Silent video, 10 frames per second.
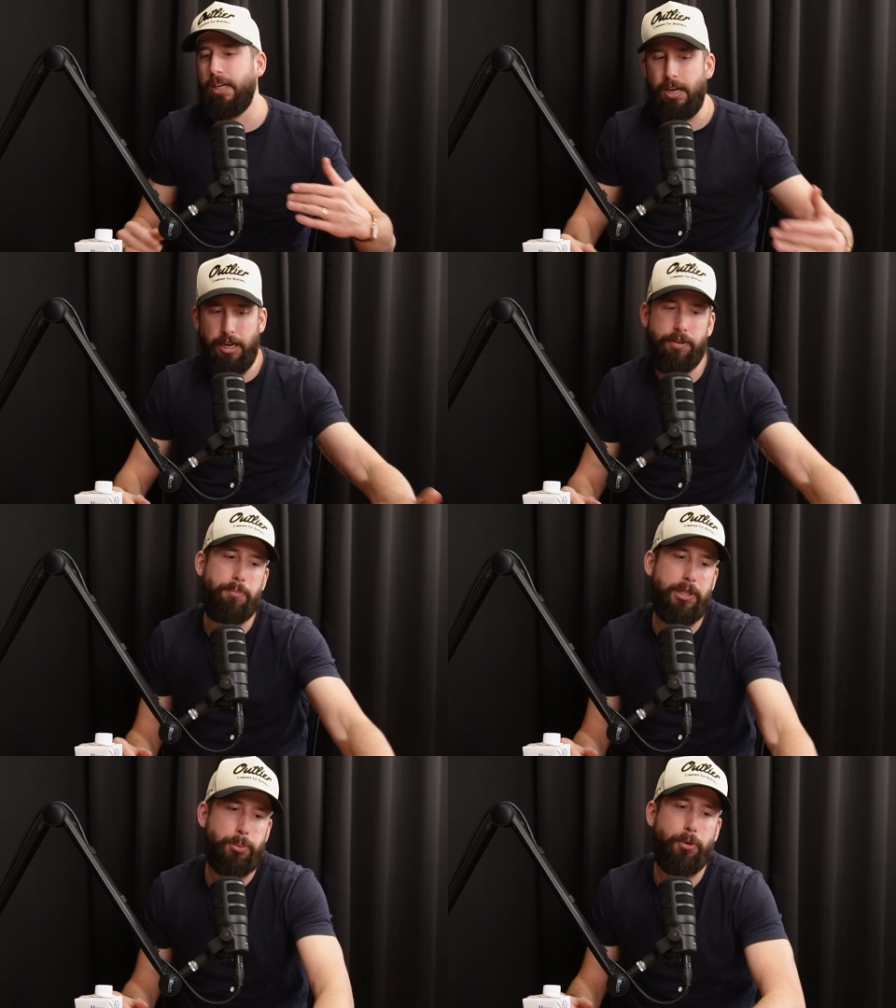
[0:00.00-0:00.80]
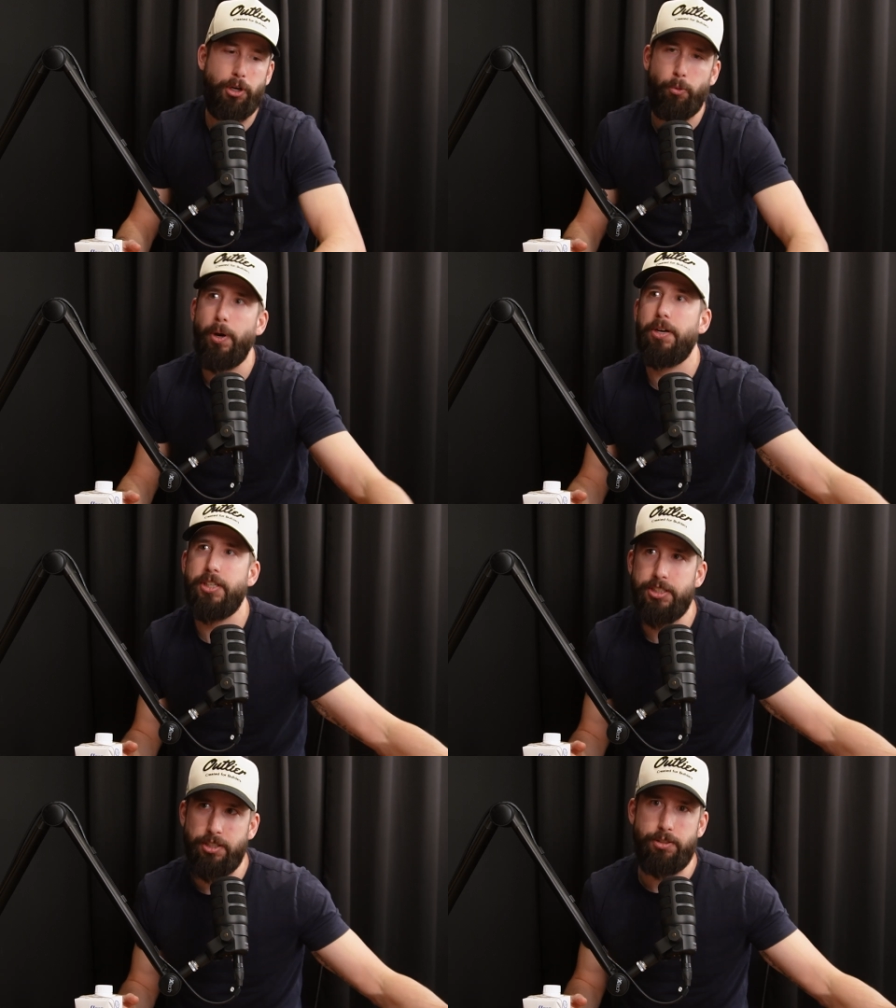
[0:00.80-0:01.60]
I have much more
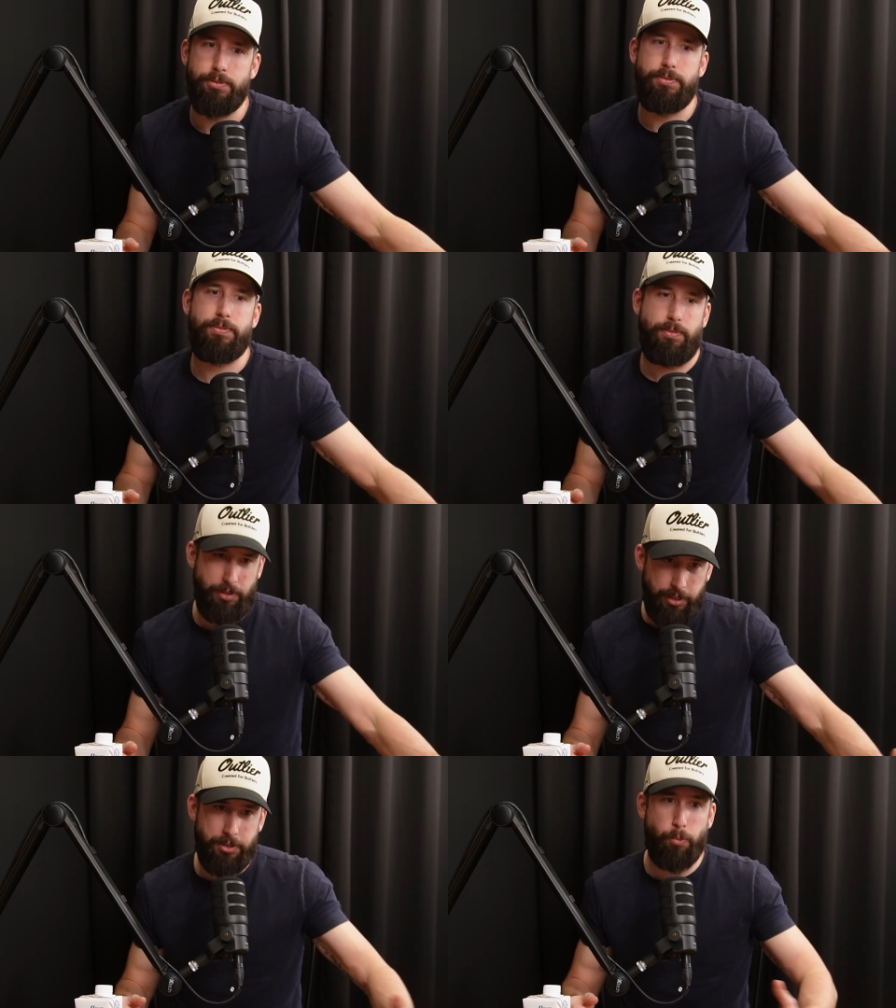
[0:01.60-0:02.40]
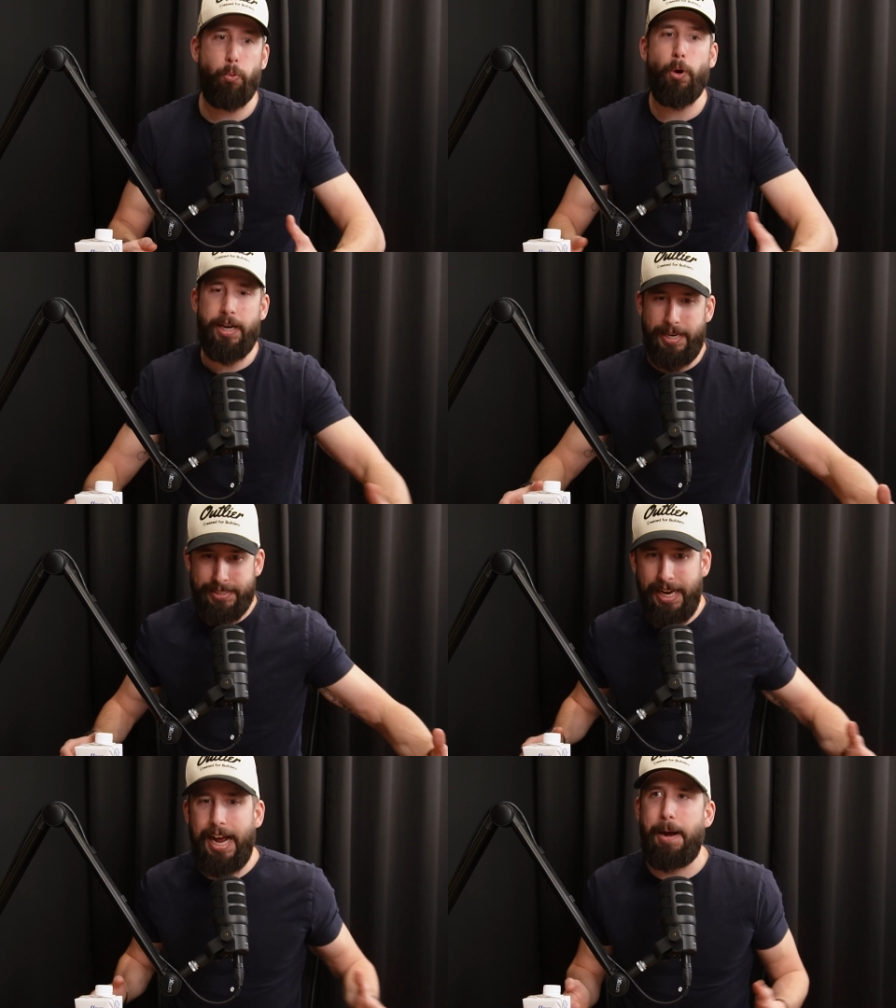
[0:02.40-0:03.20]
awareness of what
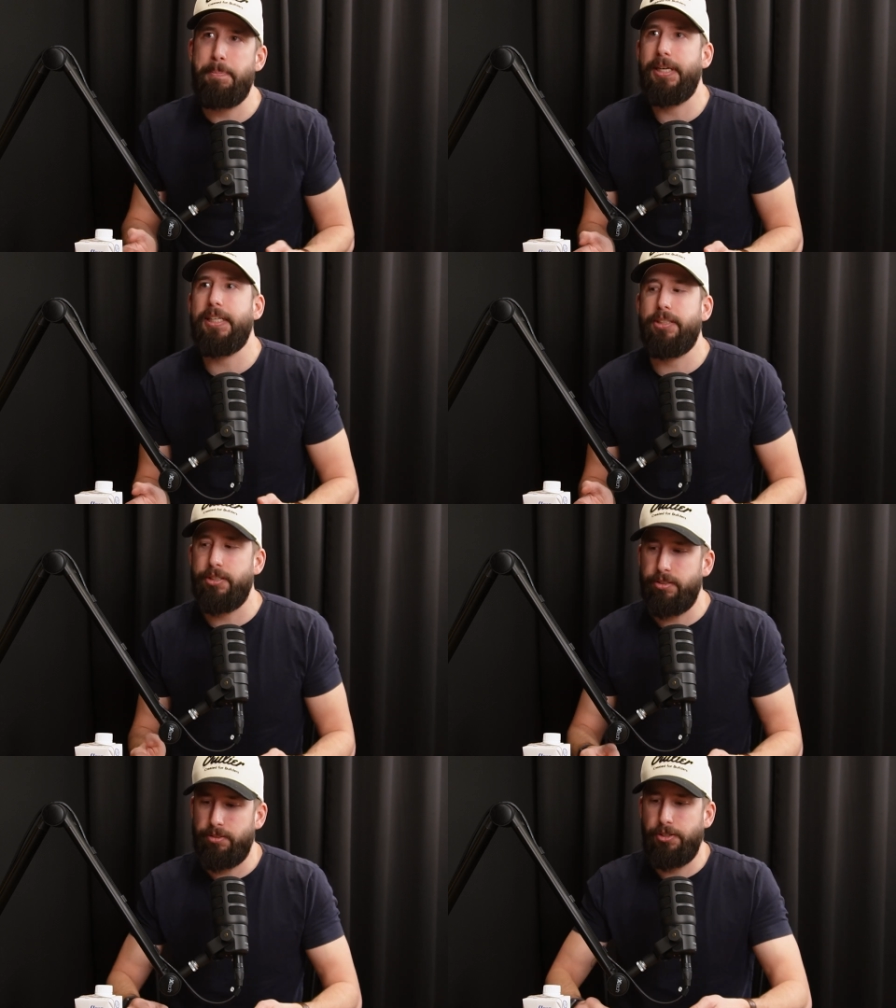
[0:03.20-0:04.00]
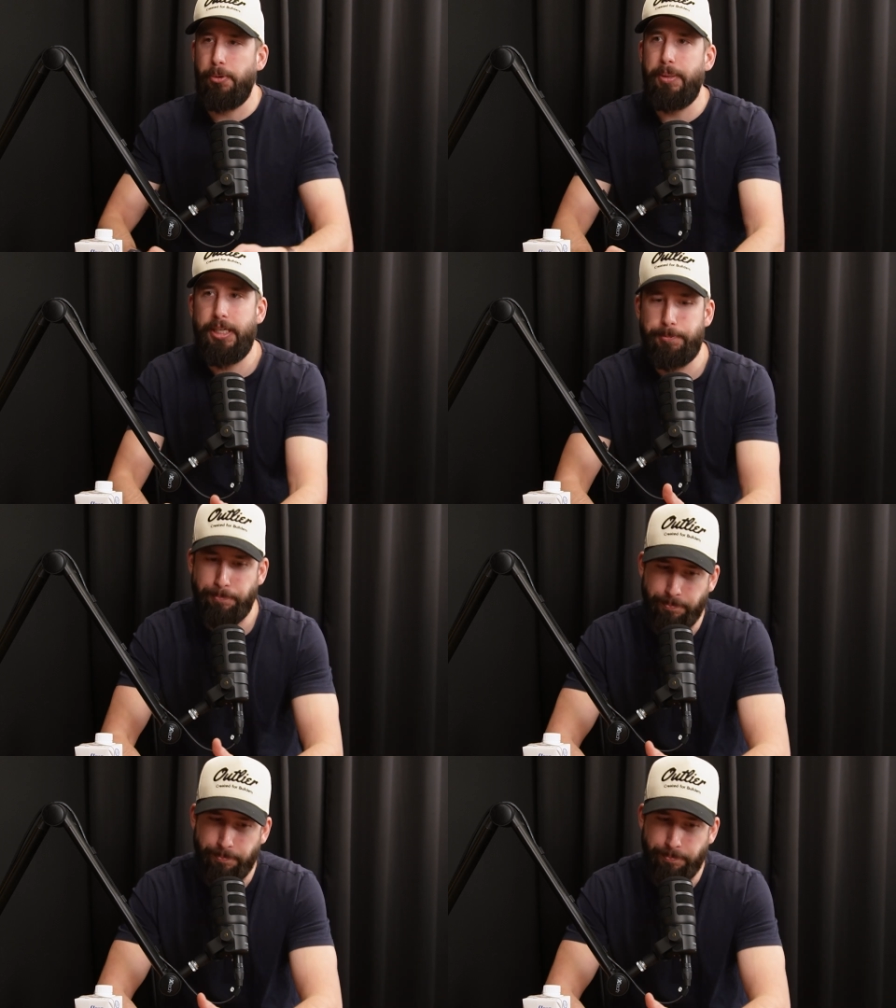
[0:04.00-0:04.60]
is happening to me